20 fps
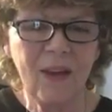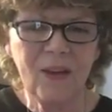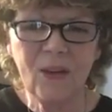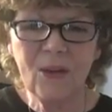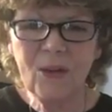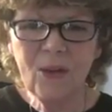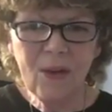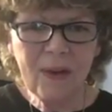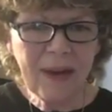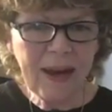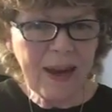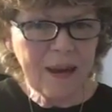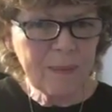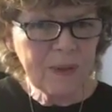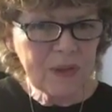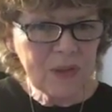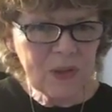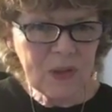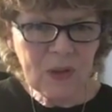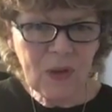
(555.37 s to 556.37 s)
you're not
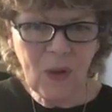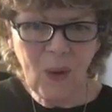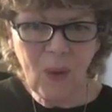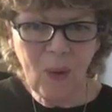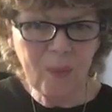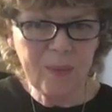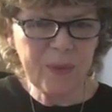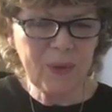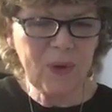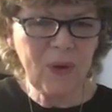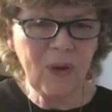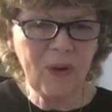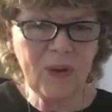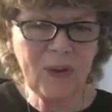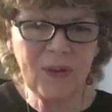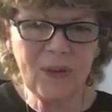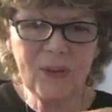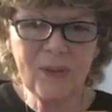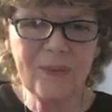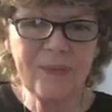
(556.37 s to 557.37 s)
able to cope, you're
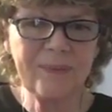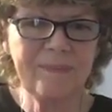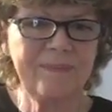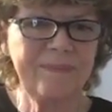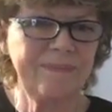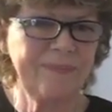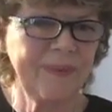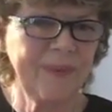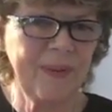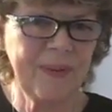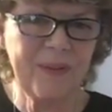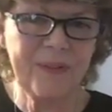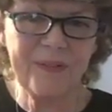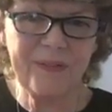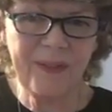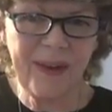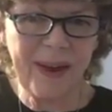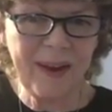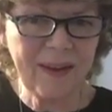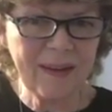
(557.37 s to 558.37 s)
gonna
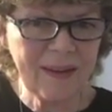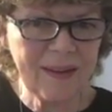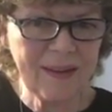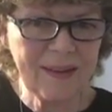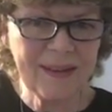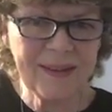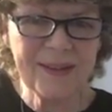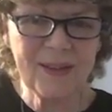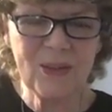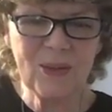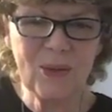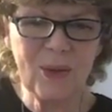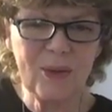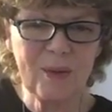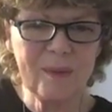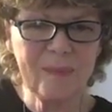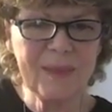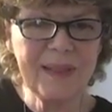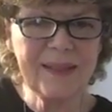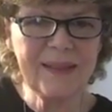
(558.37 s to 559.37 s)
fail in this, you're
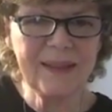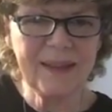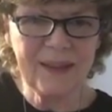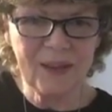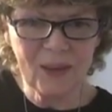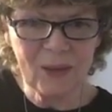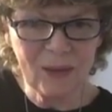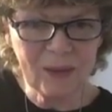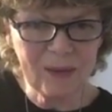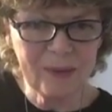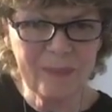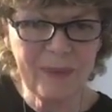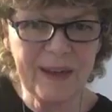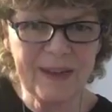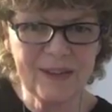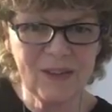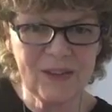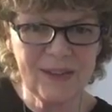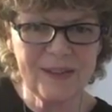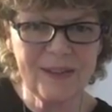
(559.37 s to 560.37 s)
gonna be killed
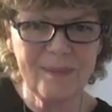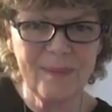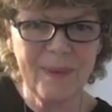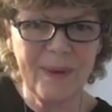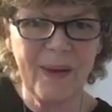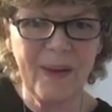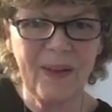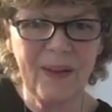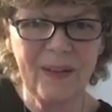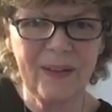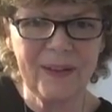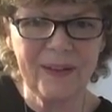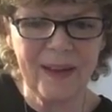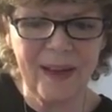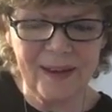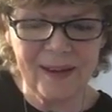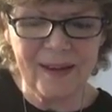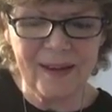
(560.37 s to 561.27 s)
by Jezebel,